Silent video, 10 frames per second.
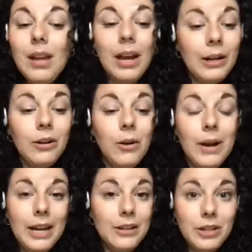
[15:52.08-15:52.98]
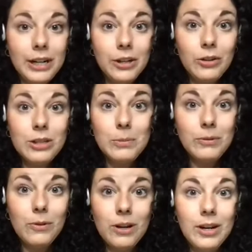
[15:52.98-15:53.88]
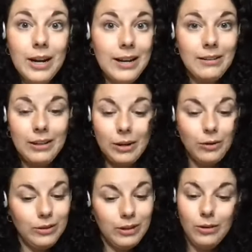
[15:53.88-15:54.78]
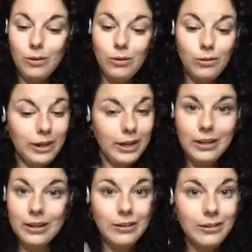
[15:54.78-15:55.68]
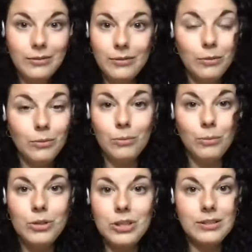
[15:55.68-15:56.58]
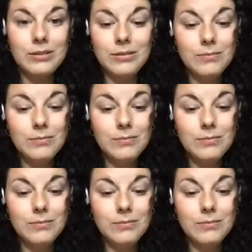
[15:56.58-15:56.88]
I don't know, I had tried coaching before and, you know, done the whole like just